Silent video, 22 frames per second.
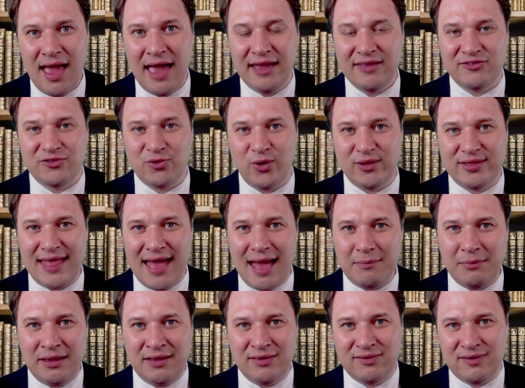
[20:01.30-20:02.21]
So what
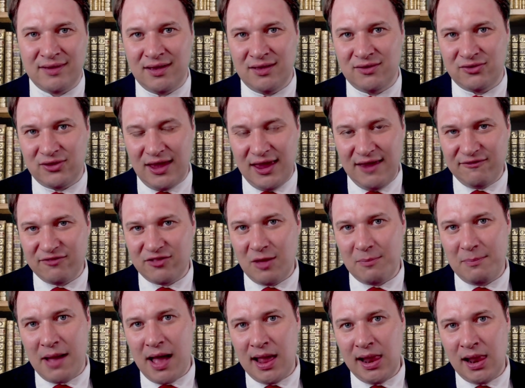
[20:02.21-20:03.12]
that means is if the
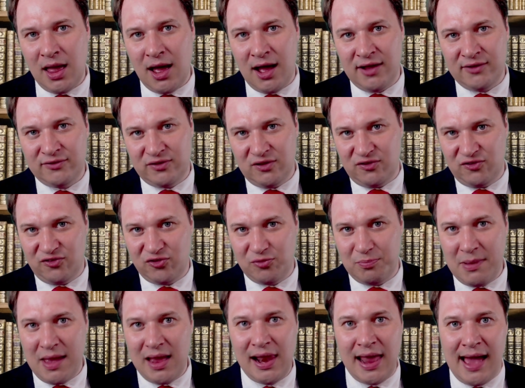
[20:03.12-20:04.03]
bylaws
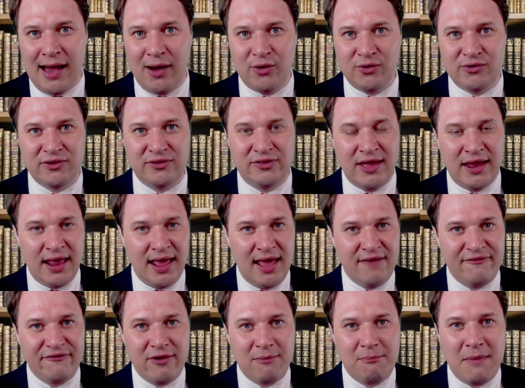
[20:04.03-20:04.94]
spell out that
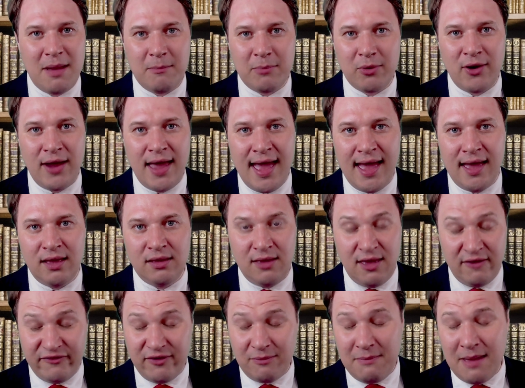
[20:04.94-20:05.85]
if
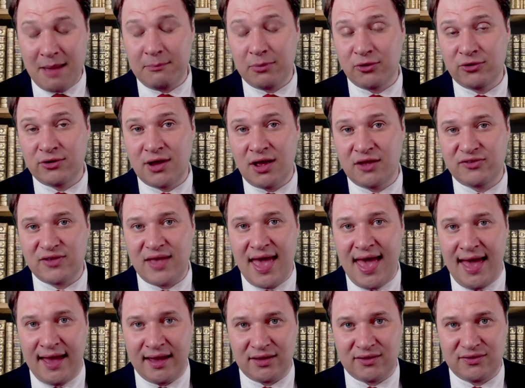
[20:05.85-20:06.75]
a member does
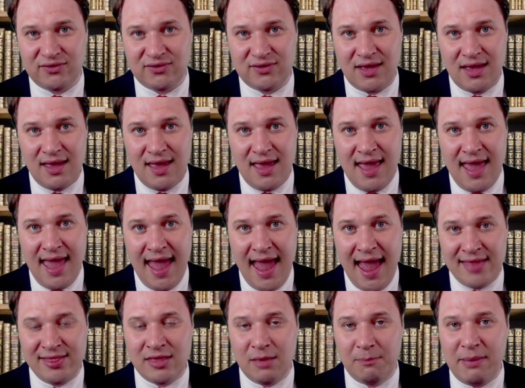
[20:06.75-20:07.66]
X
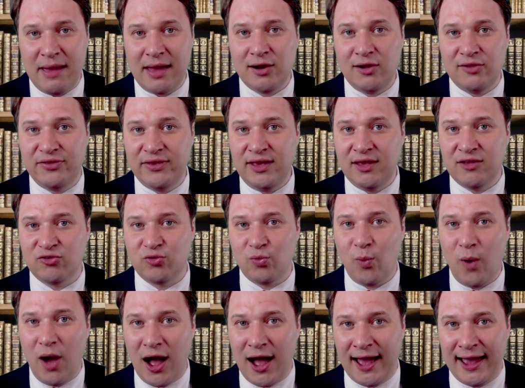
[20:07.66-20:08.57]
and the penalty is
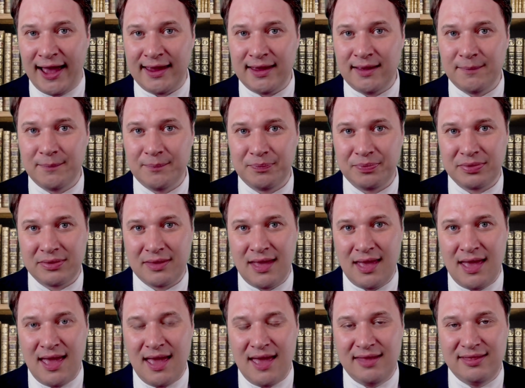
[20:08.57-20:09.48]
Y,
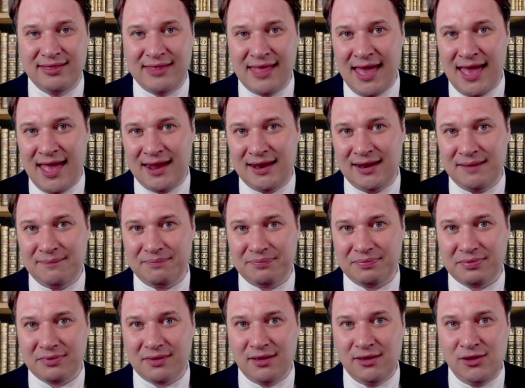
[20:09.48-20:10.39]
then
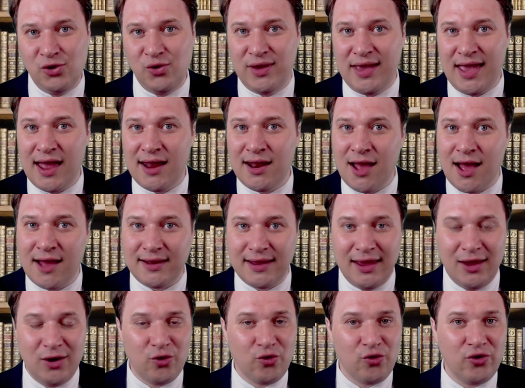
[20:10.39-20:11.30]
you cannot
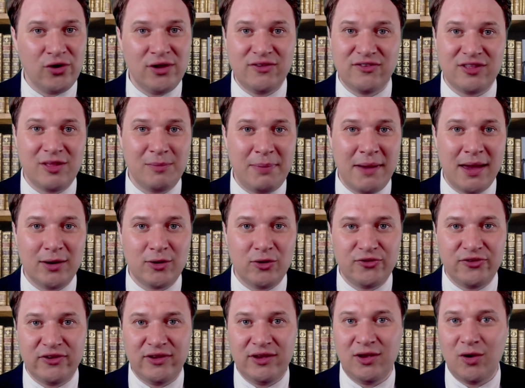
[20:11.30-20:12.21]
increase the
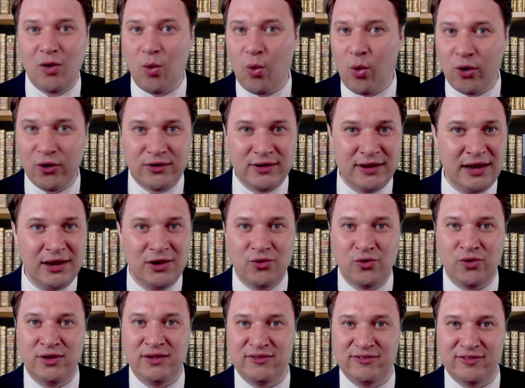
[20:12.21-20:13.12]
penalty or
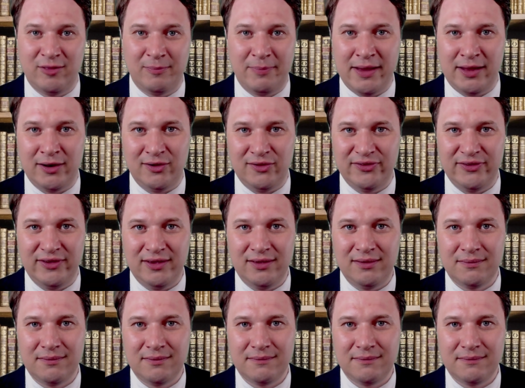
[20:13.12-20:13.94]
decrease the penalty.